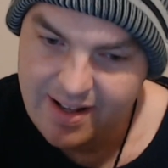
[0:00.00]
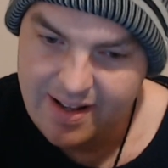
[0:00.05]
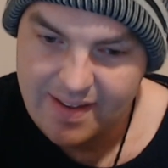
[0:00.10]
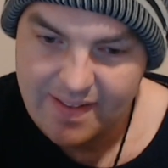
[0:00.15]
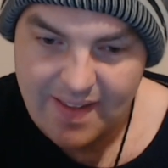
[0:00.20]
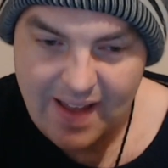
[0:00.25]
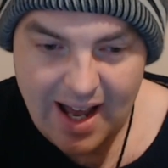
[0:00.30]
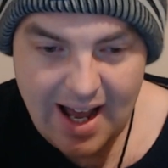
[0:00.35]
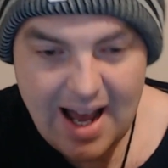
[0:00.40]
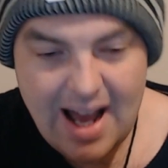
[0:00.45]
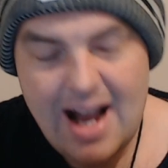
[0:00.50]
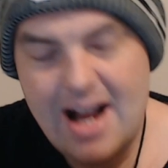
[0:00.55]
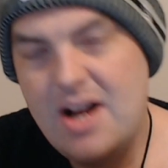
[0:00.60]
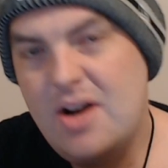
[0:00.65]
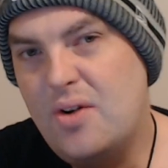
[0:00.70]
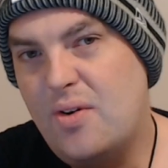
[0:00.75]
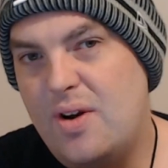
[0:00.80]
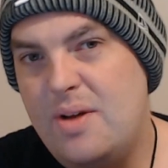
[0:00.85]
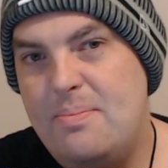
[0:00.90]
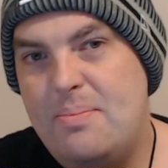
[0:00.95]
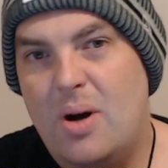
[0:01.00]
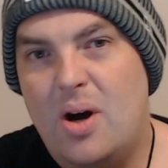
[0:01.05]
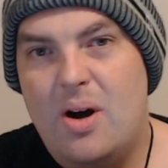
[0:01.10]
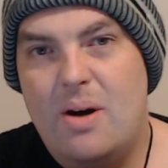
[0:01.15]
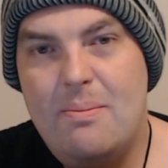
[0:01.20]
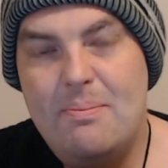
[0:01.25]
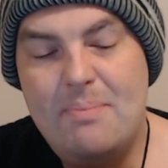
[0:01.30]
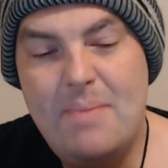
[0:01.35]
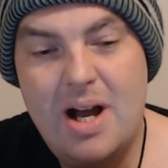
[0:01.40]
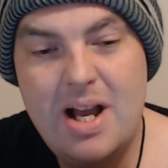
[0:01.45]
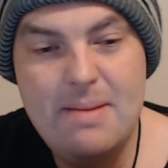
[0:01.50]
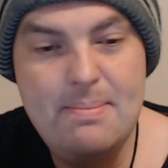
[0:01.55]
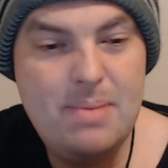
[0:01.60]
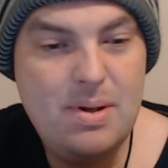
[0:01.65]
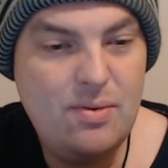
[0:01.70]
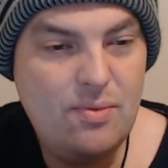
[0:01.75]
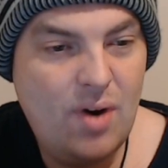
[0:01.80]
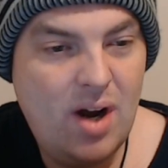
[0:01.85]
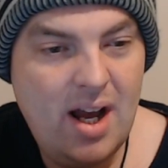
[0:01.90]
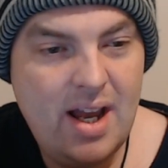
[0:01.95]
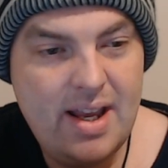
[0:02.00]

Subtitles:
that angry Pom might be right.